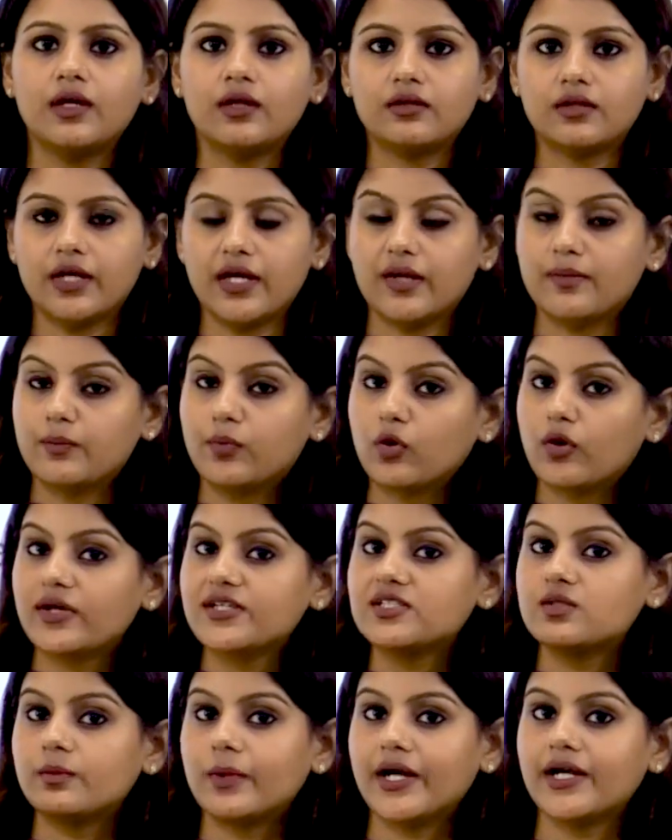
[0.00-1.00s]
The
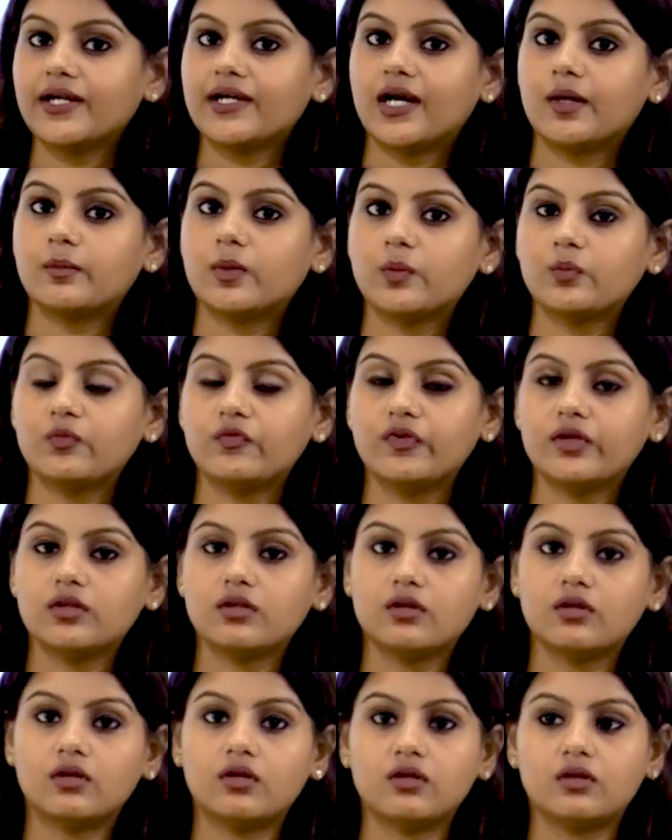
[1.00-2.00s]
employees might come up
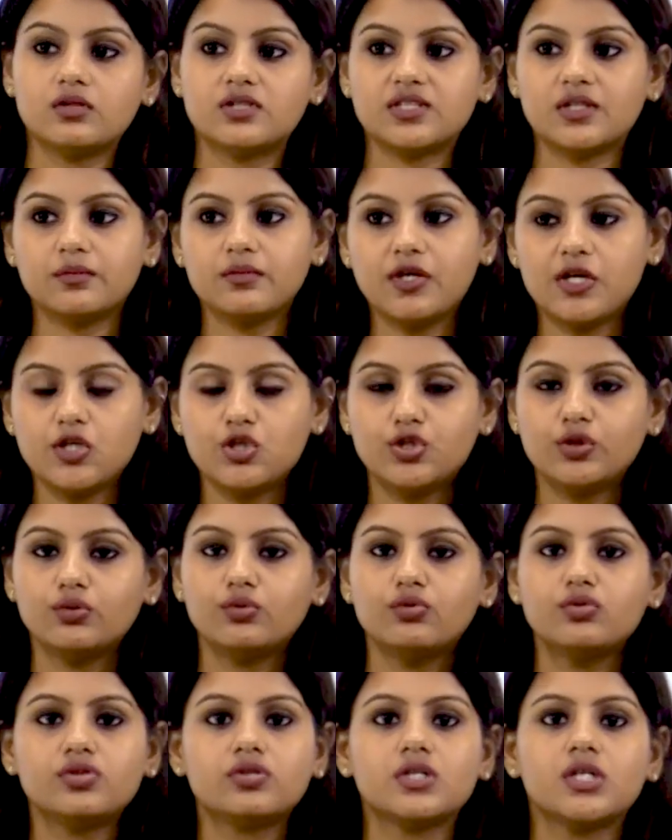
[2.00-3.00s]
with some
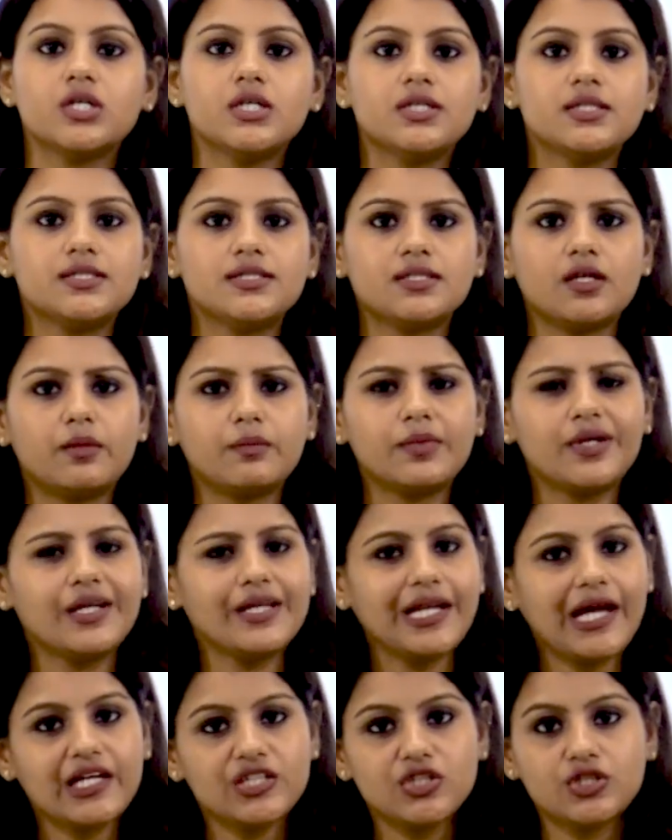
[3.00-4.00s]
issues, some
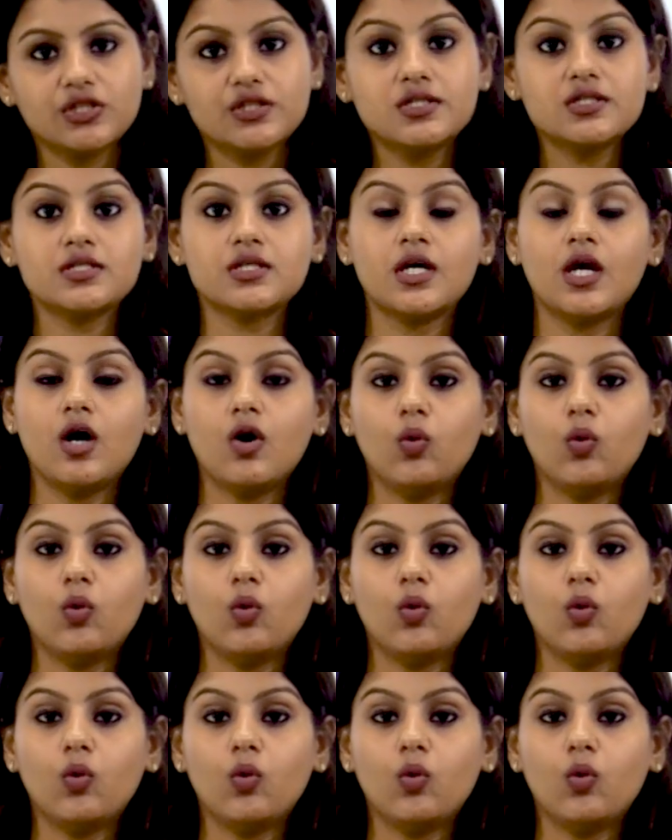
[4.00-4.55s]
clashes.